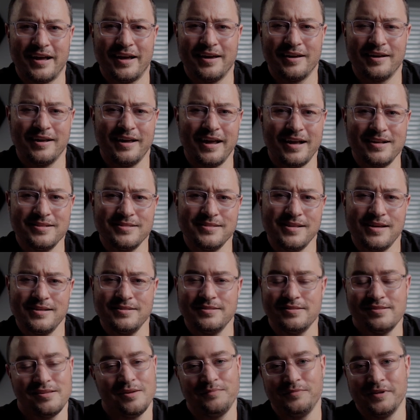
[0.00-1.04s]
I guess
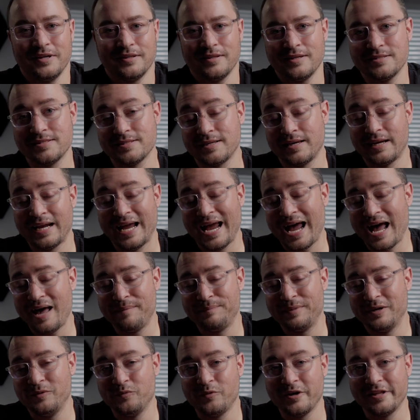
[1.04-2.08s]
that's something that's going to
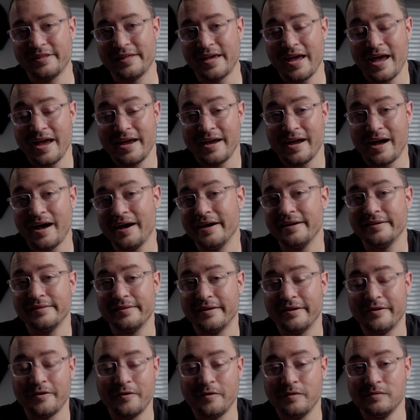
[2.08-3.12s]
happen with AI
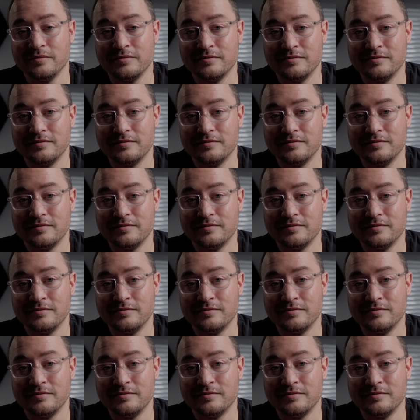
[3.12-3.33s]
though.